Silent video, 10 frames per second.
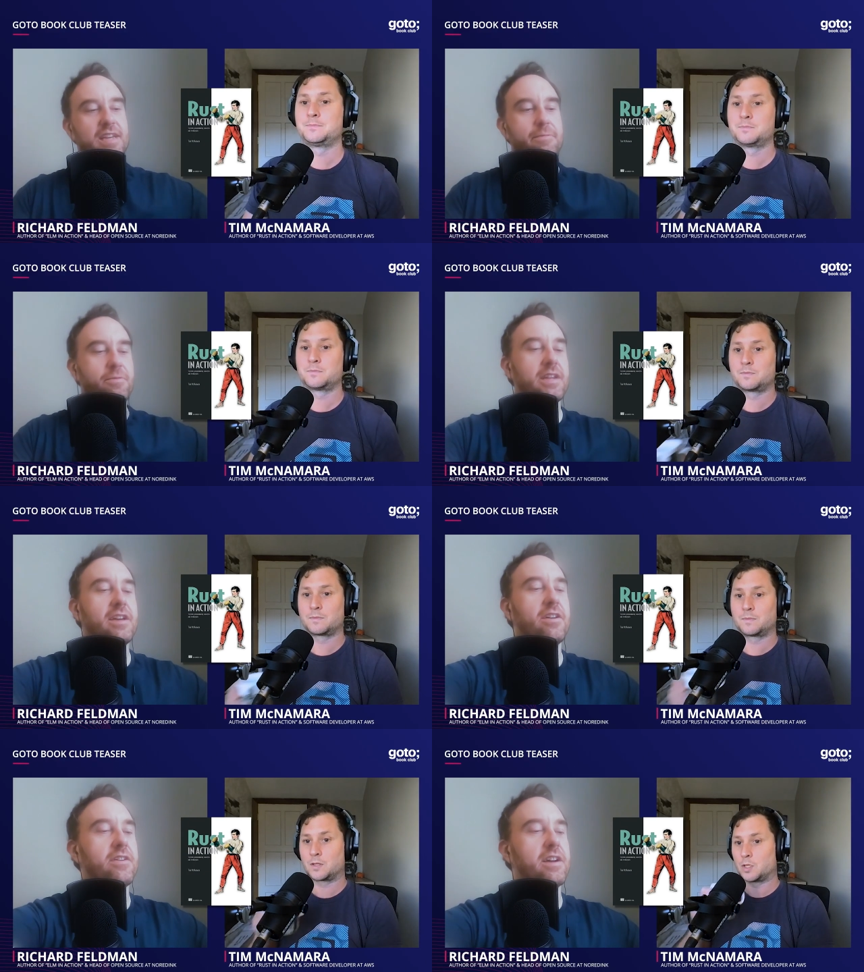Speaker 1: example in
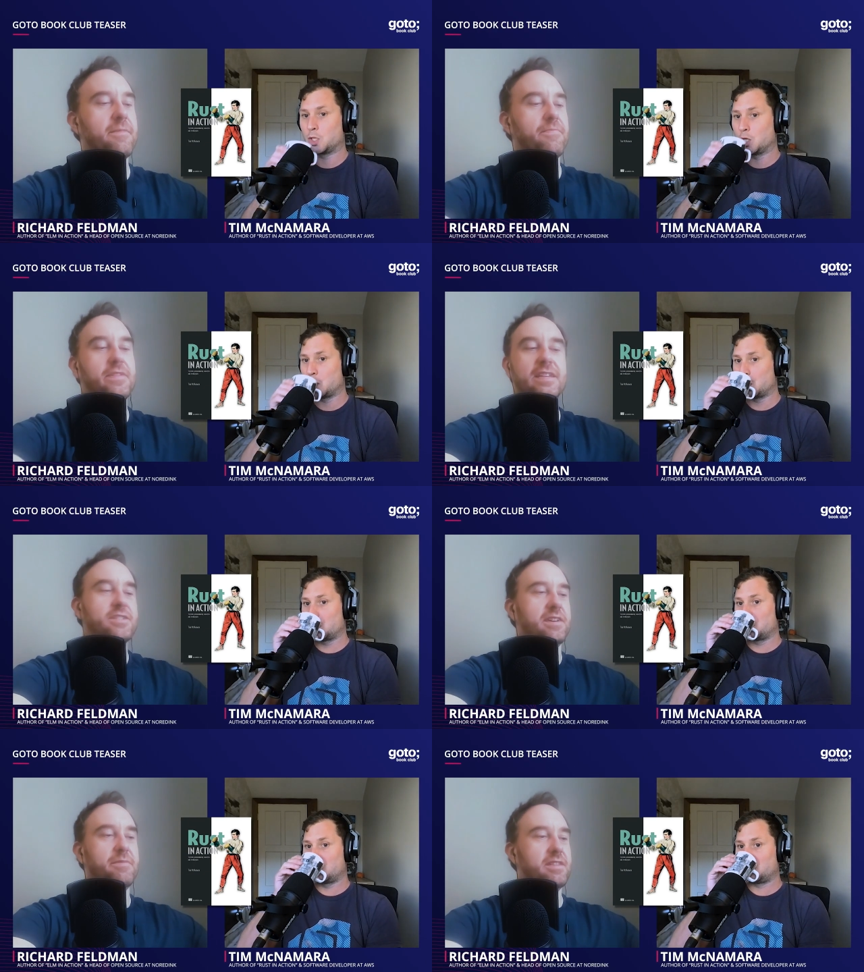here. Um,
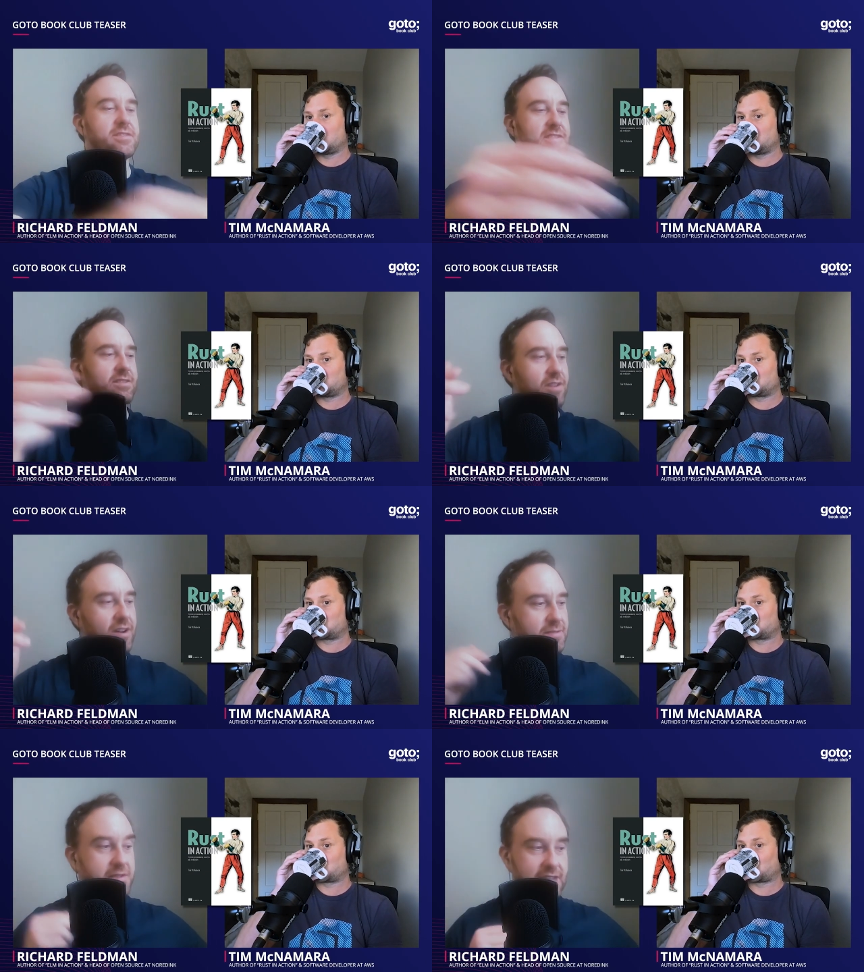there's actually, I mean, there's
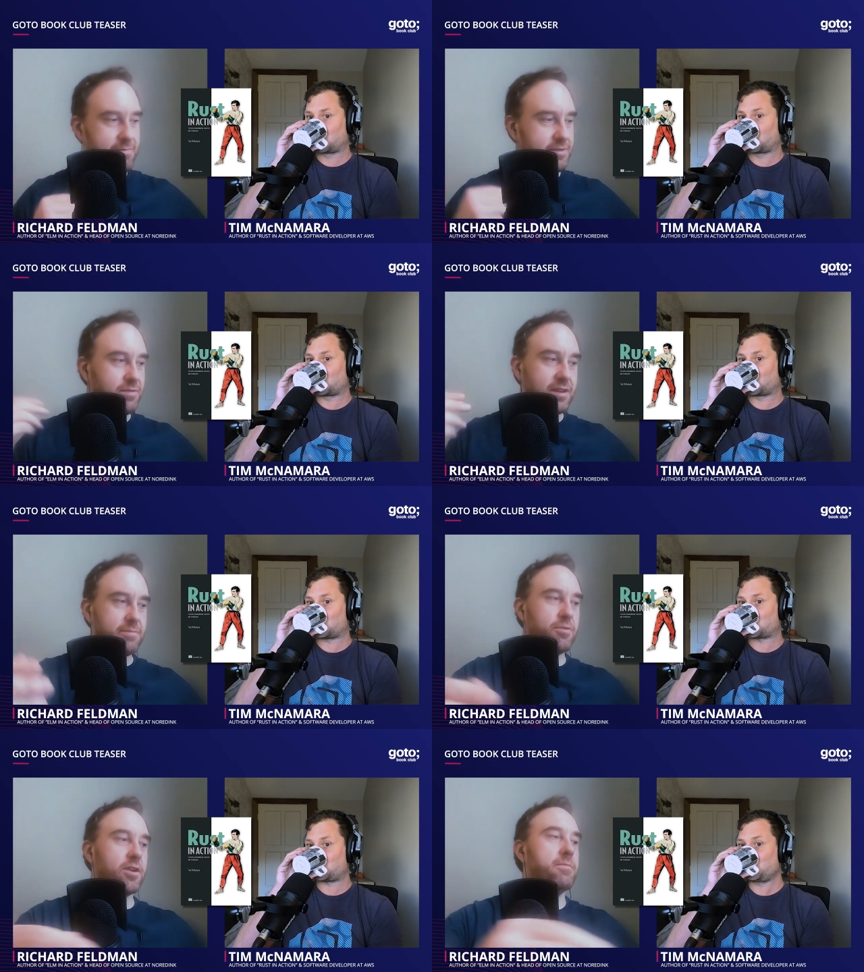awesome examples
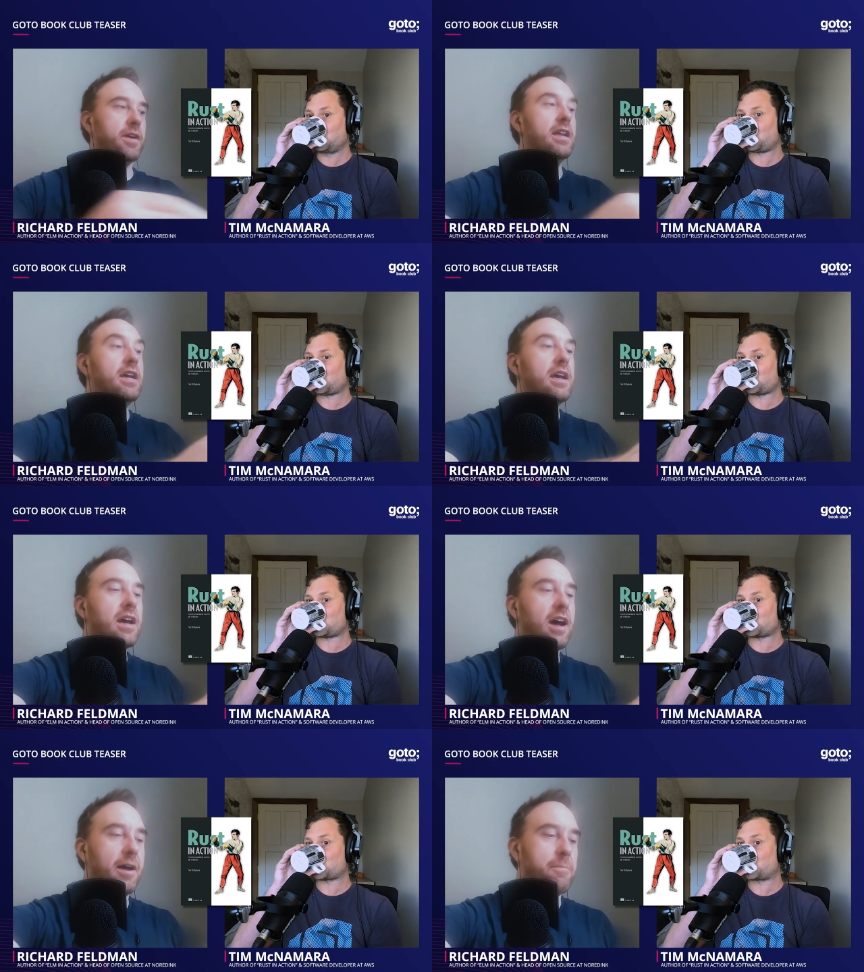throughout the book, but
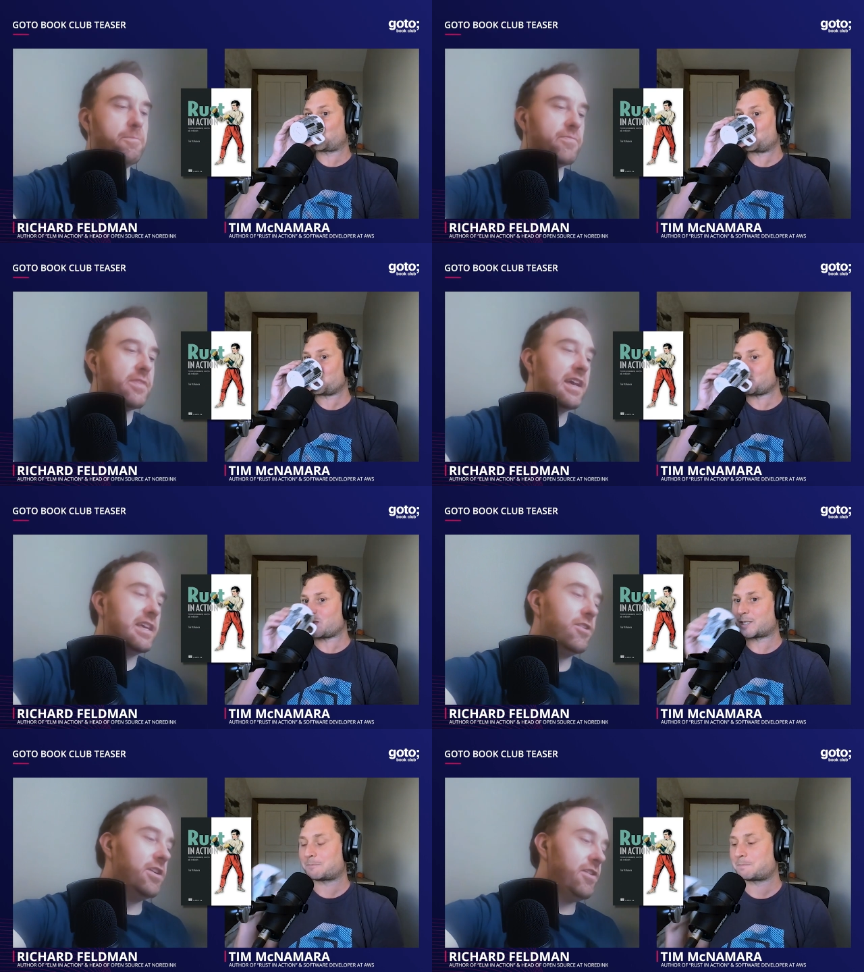um,
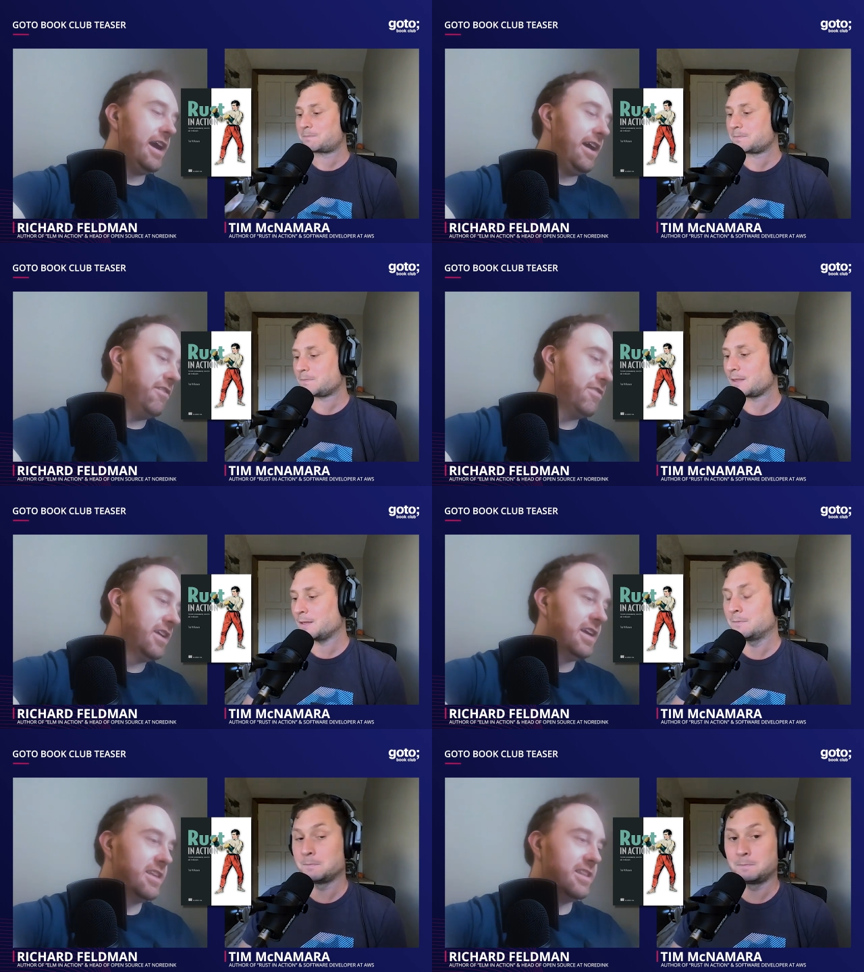like here you have
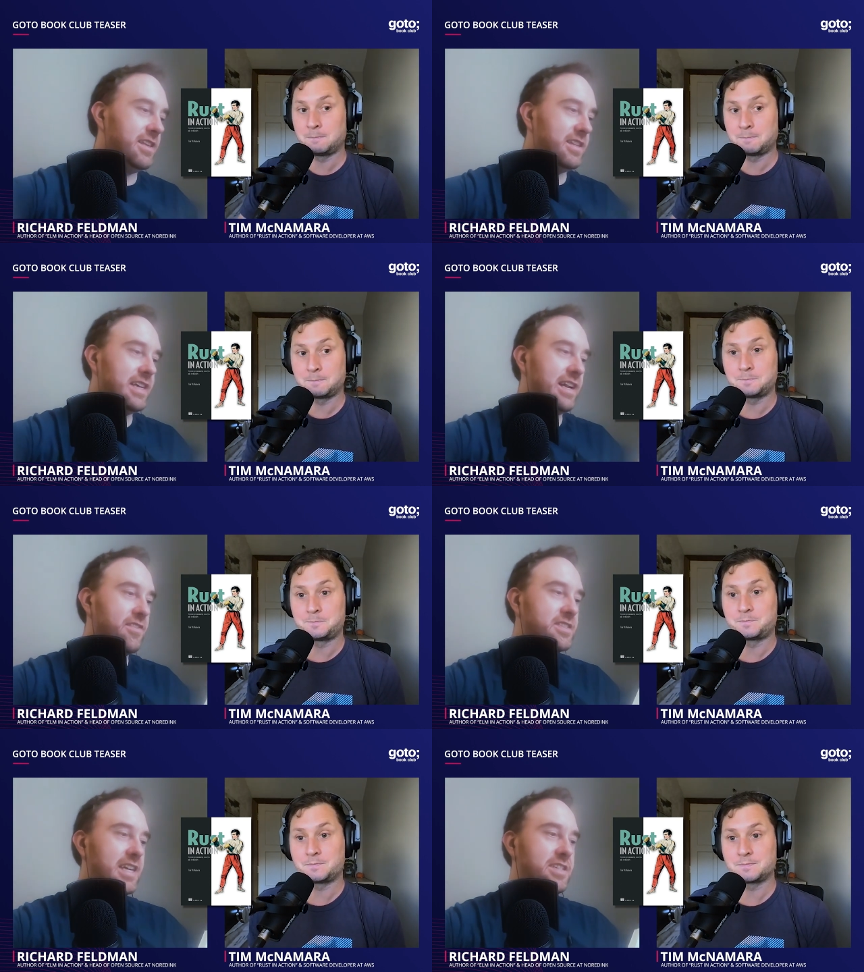the, the
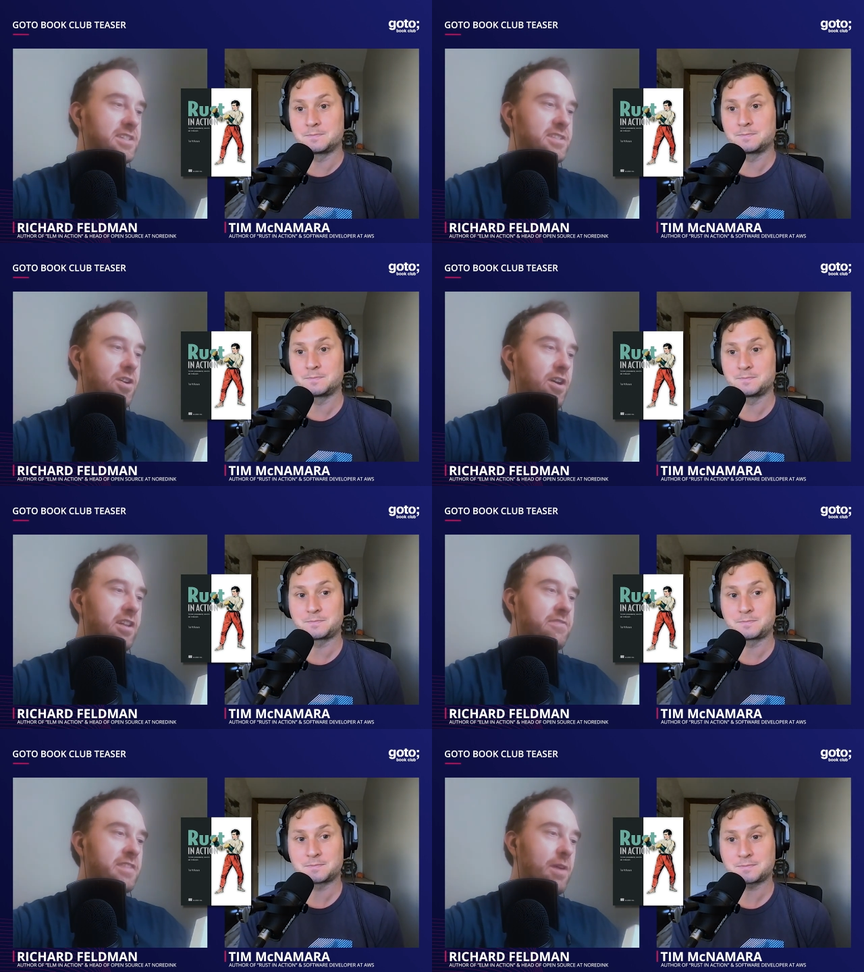title of this section is
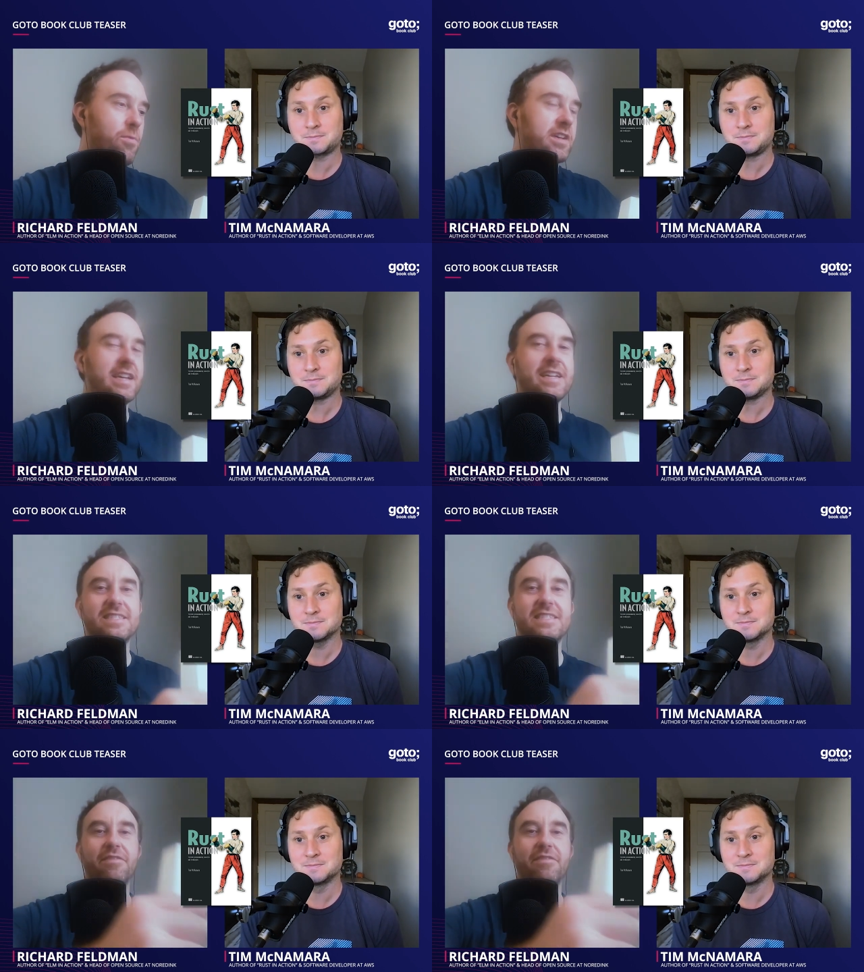All of Networking in